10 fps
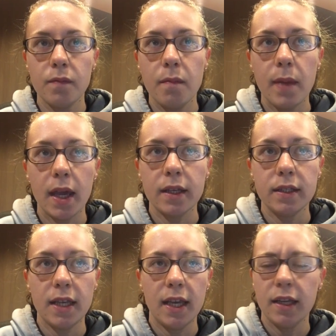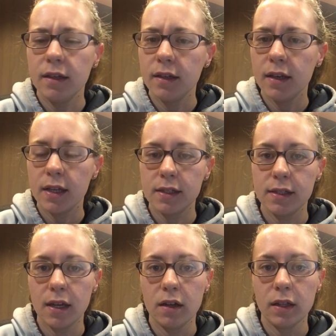mandate
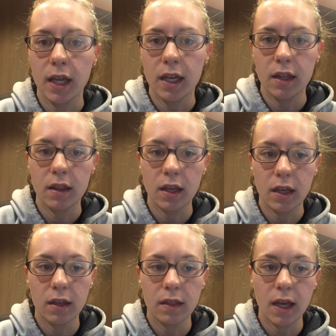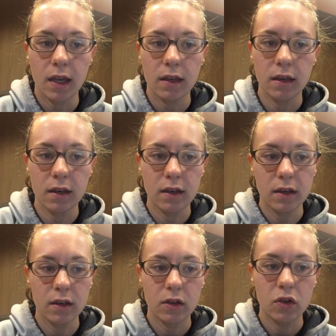necessarily anything that
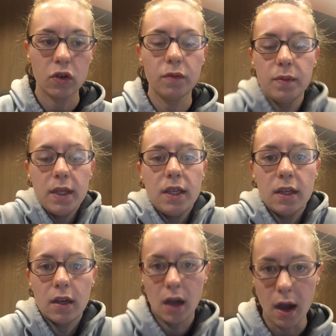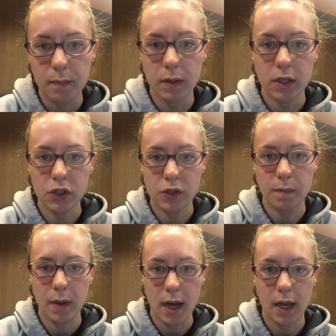could be accomplished
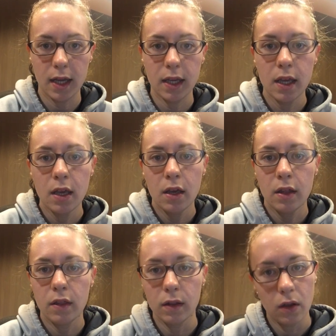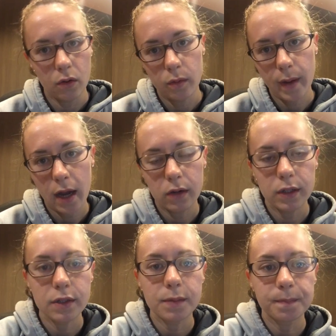by the lower
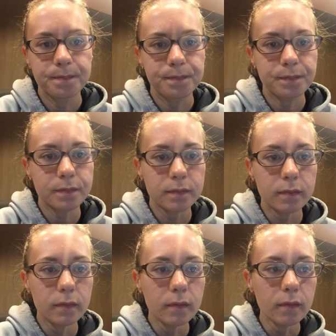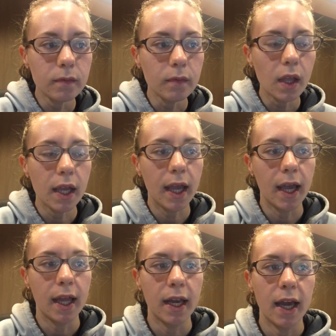powers.
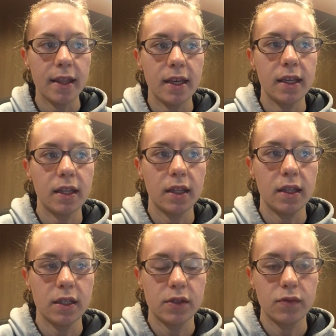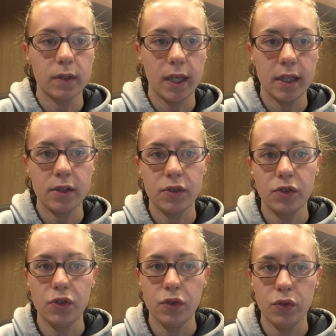And I think that this relates
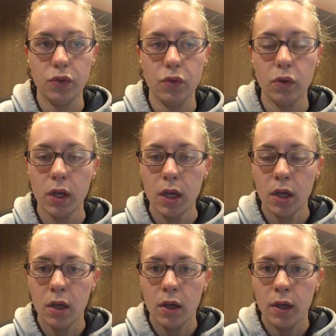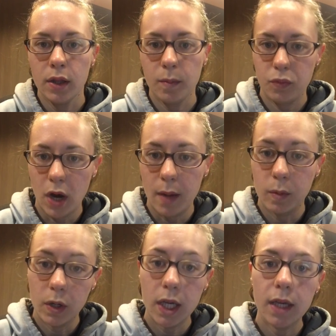to the
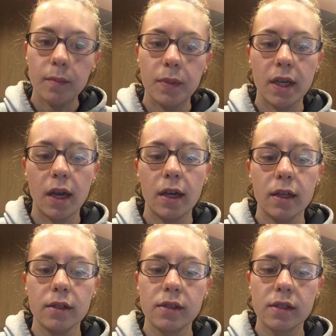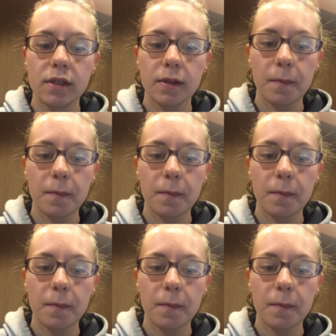bribery because